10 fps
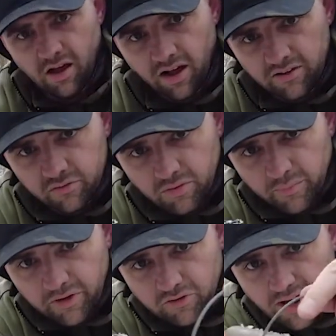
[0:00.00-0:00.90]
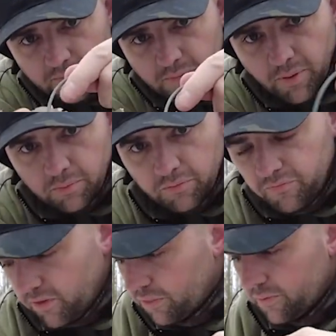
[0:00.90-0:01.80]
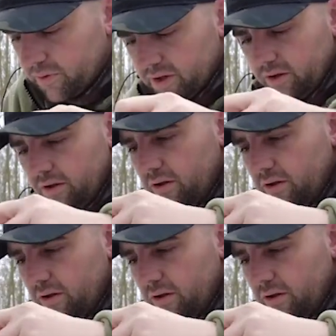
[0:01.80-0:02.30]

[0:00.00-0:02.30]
I just want my trap to be able to fit through it.